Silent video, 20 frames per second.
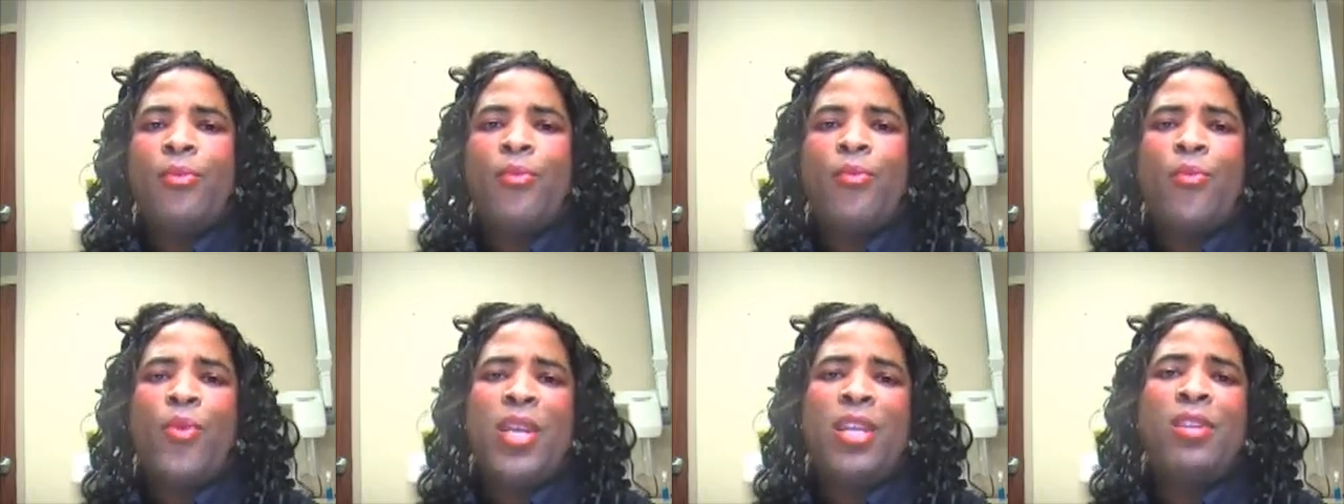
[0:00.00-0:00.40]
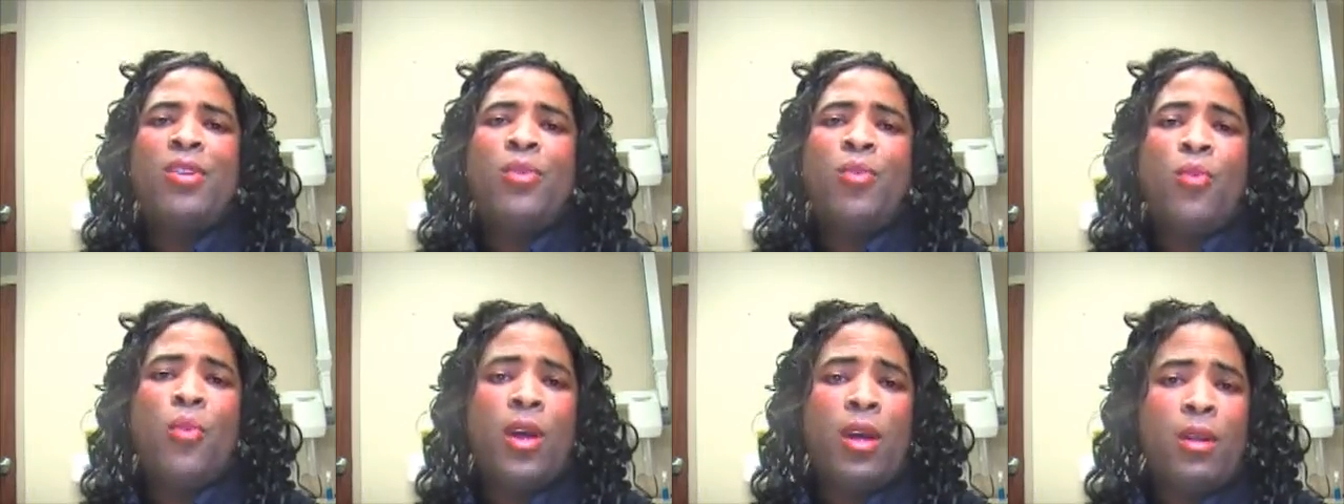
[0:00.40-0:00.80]
We
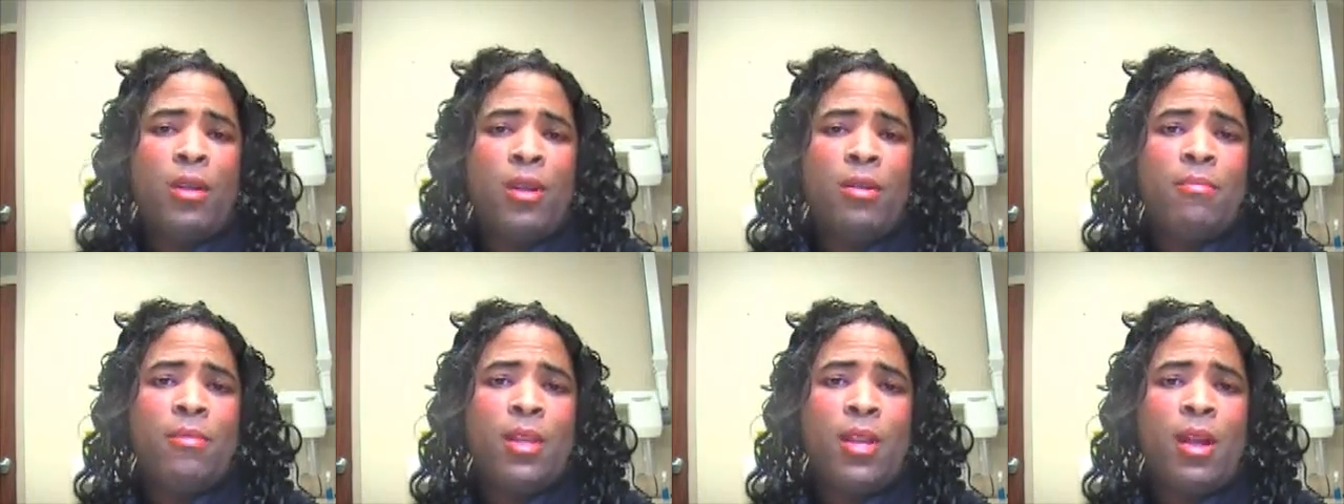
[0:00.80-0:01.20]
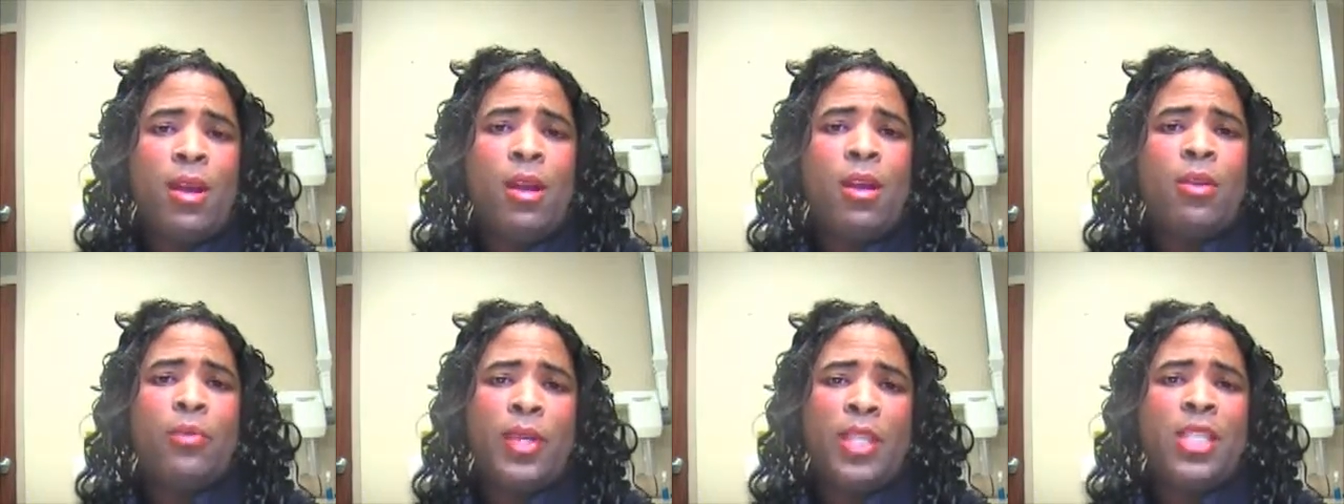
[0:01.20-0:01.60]
do welcome
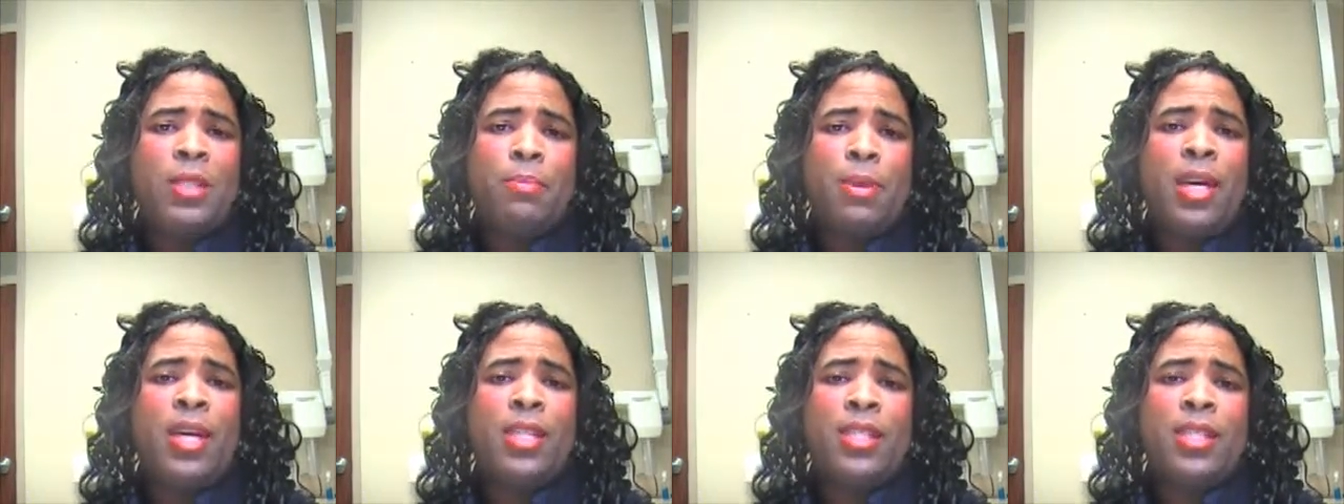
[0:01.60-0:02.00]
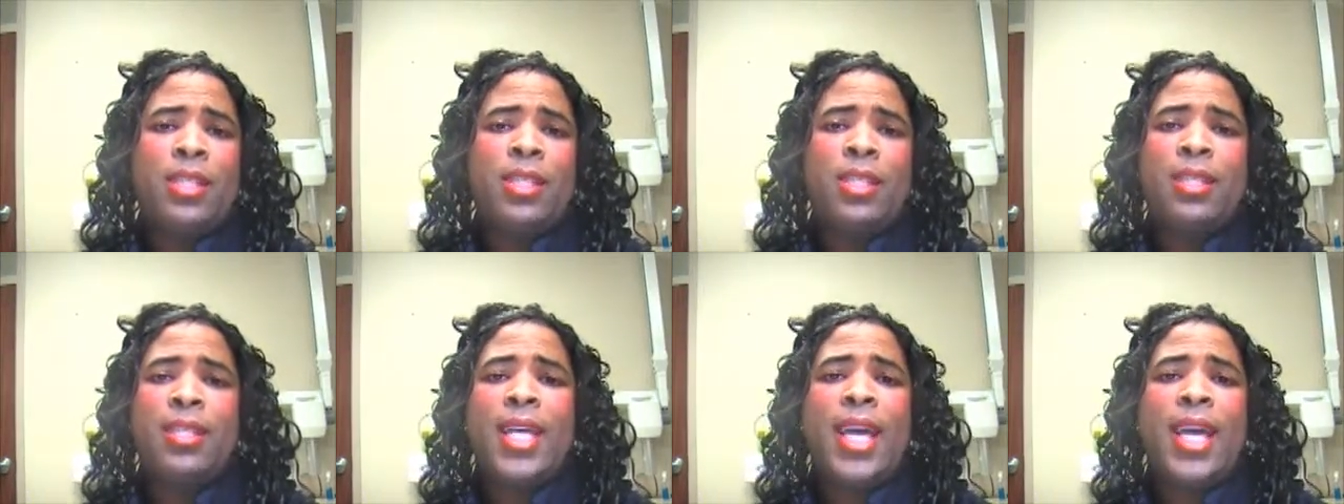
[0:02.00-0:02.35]
long responses.